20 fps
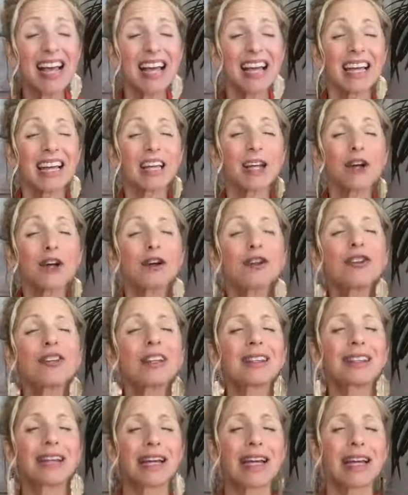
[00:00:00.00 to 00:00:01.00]
Here's the
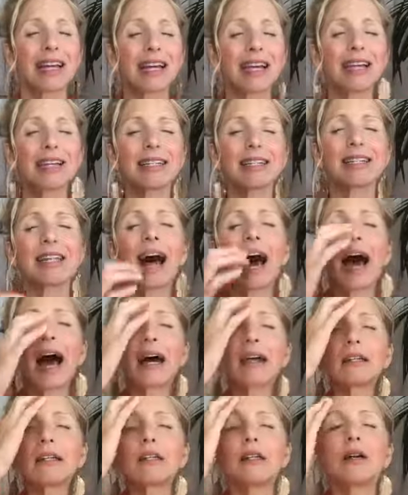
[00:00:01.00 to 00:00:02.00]
thing is
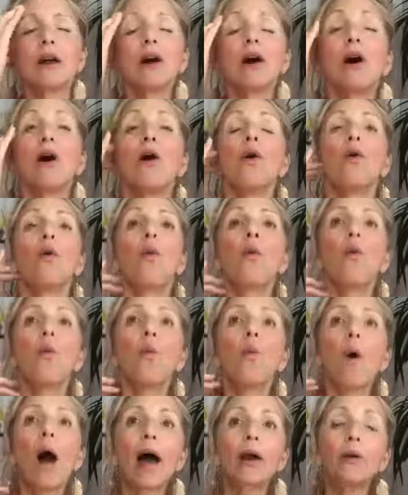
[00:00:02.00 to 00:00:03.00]
that
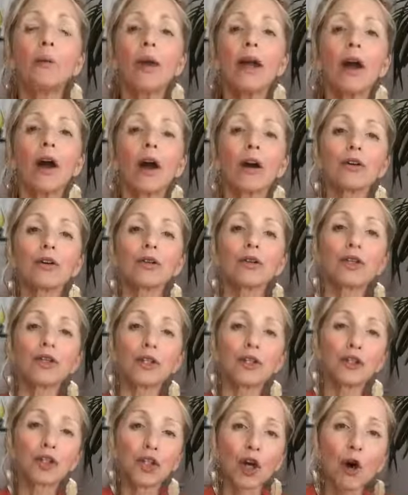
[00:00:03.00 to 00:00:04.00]
when we are
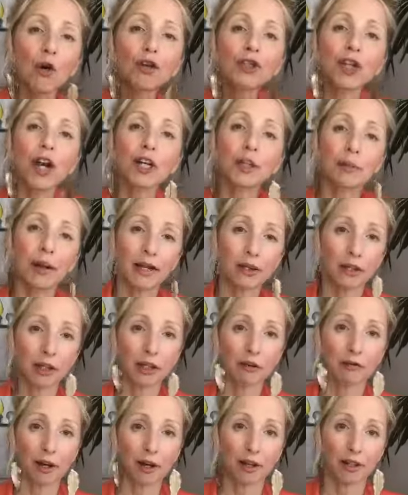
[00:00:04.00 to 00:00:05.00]
so judgmental
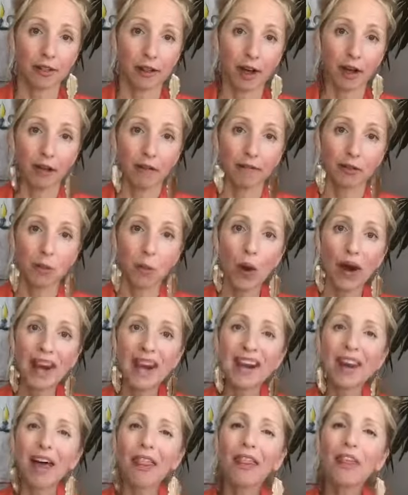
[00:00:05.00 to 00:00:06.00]
of ourselves,
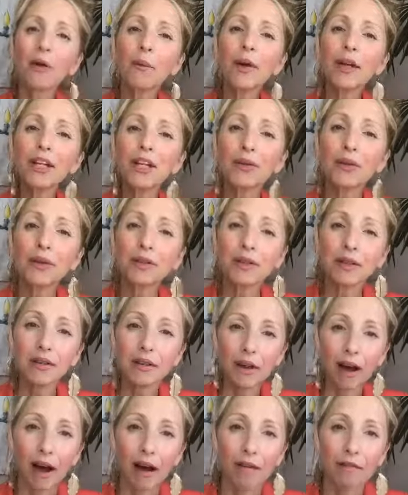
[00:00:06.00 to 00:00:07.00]
when nothing we do is
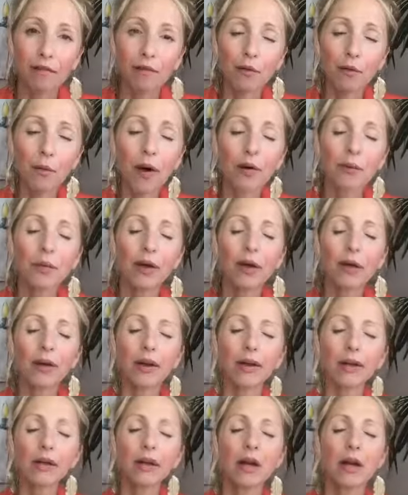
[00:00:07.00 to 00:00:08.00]
enough, when we are
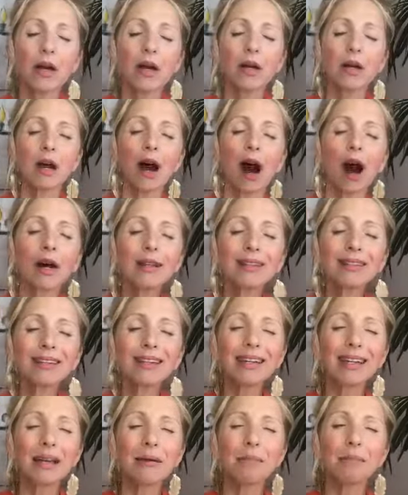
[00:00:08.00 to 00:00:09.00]
in
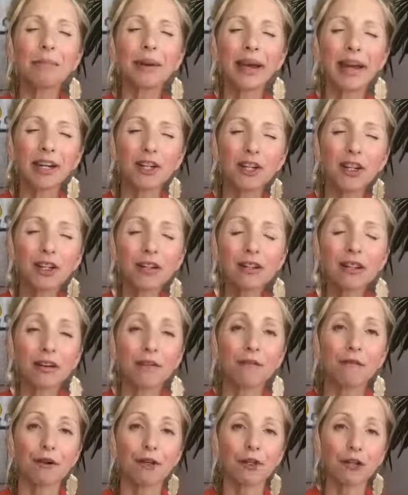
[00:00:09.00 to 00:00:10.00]
constant impatience
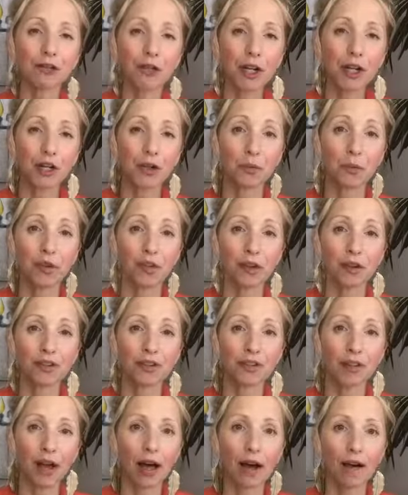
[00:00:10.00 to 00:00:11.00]
and frustration with
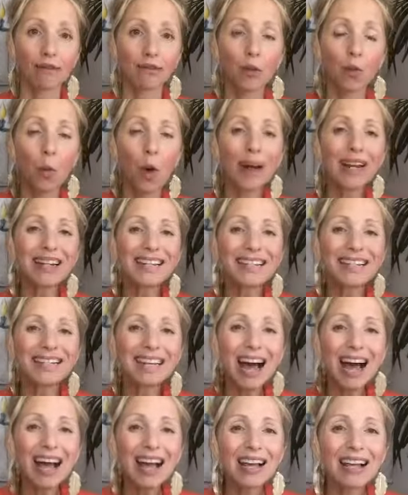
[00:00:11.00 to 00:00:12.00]
ourselves, what it
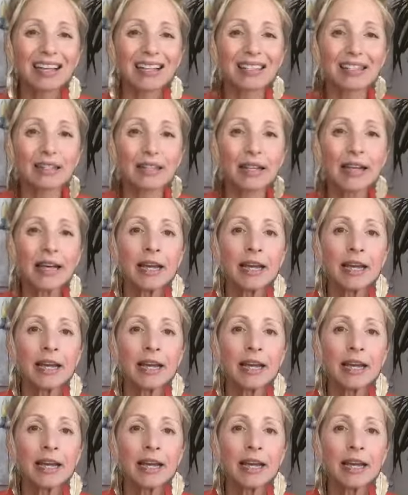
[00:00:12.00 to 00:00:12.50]
does